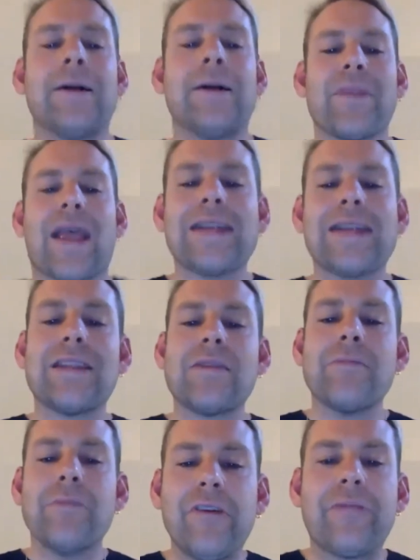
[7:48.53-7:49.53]
And in the
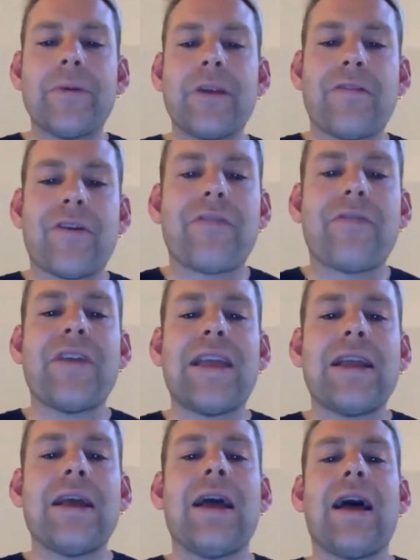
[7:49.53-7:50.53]
movement of our
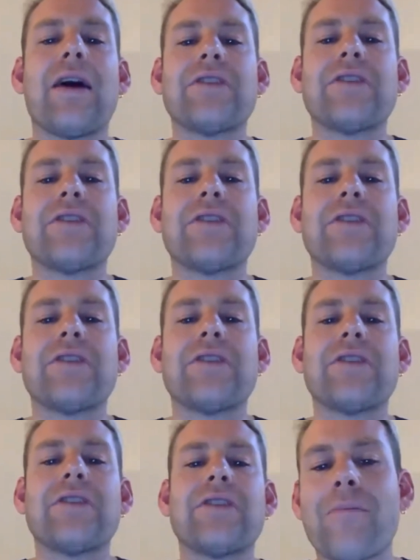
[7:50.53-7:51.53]
feet and the chatter
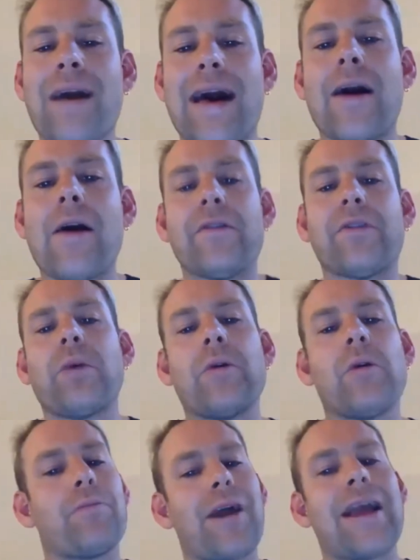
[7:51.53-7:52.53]
of our mouths, we will
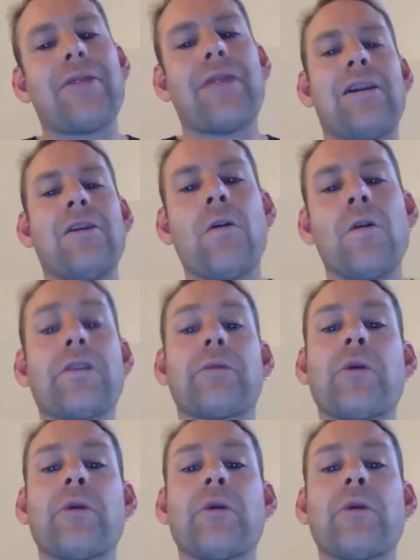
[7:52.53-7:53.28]
break their laws.